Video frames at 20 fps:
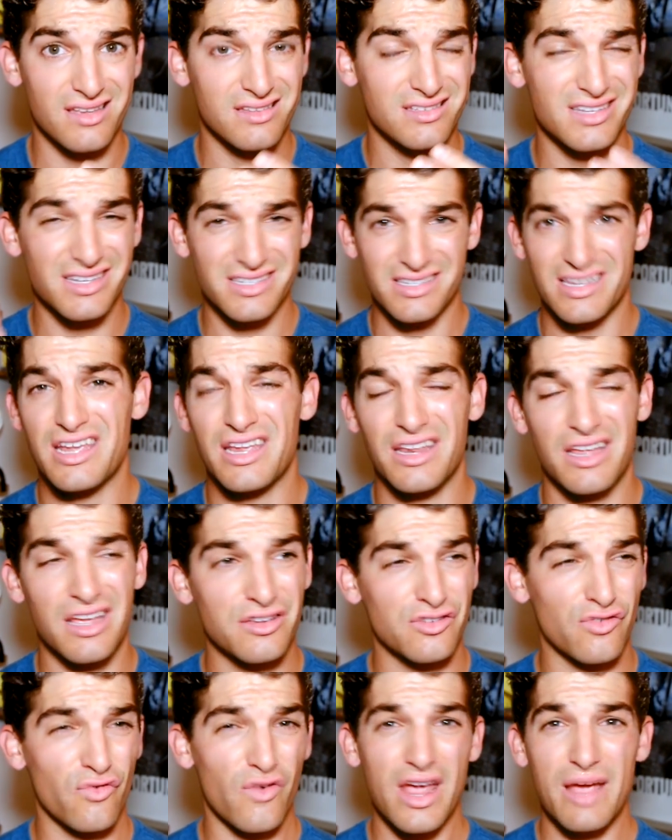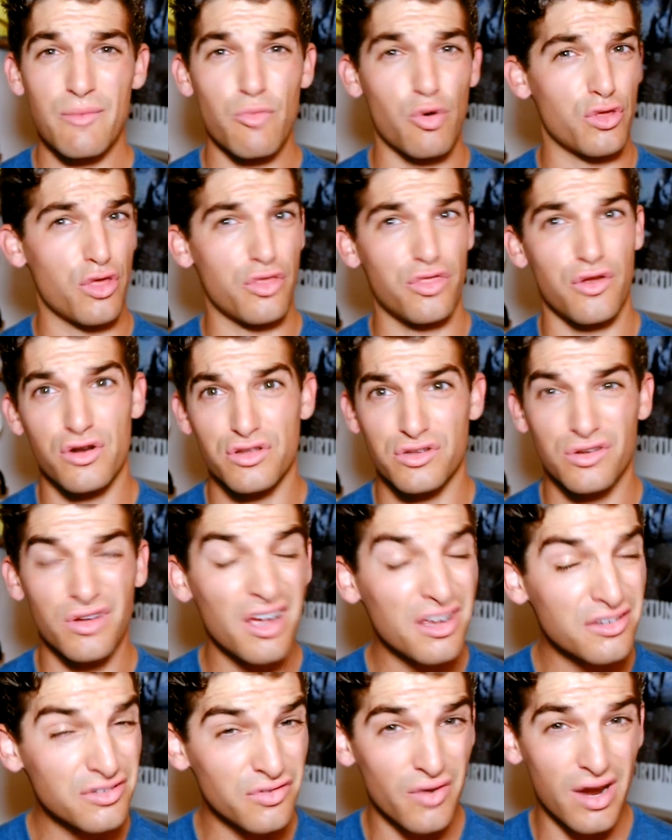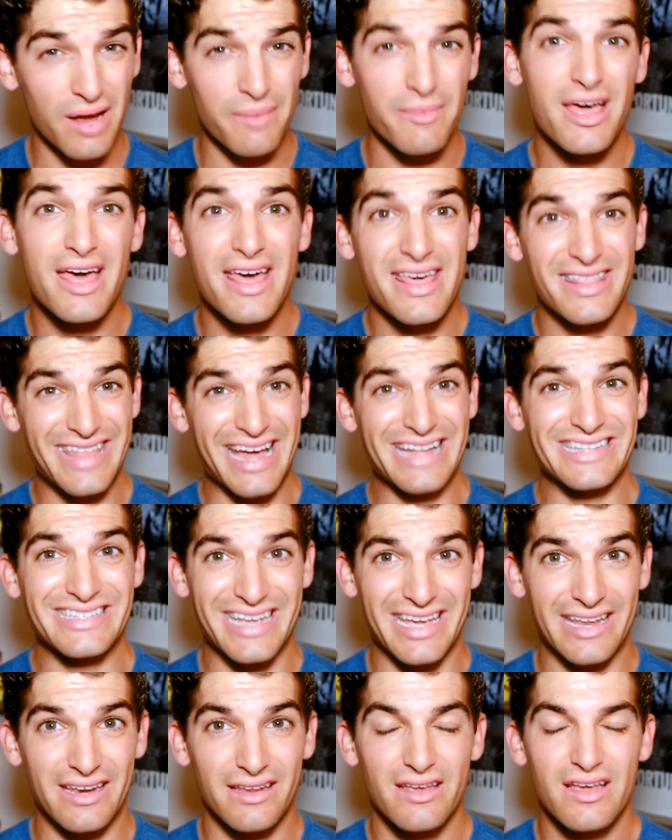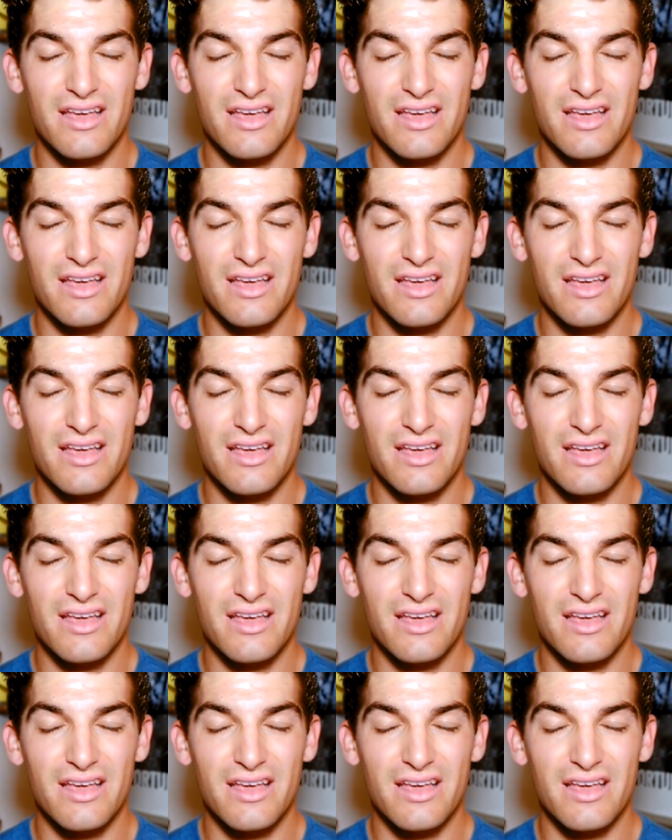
16 gigs of RAM or the 32 gigs of RAM, that's it.